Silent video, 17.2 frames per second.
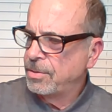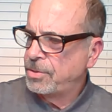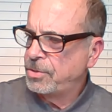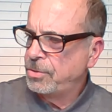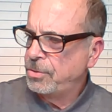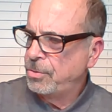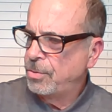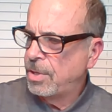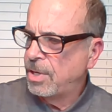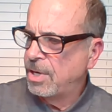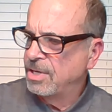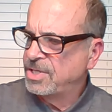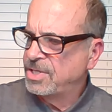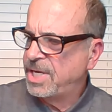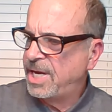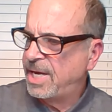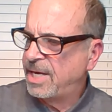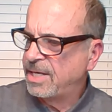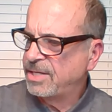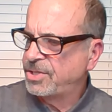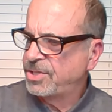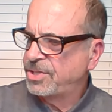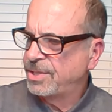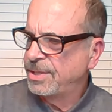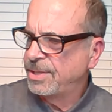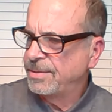to our
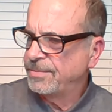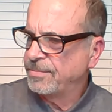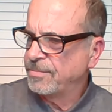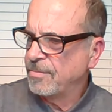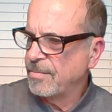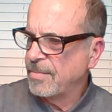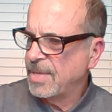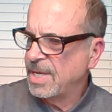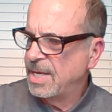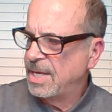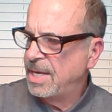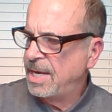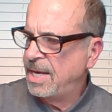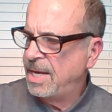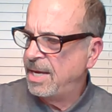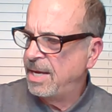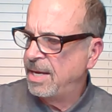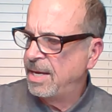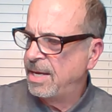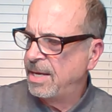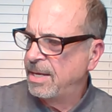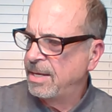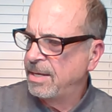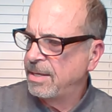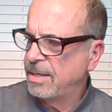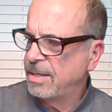text,
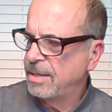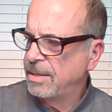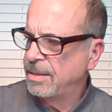and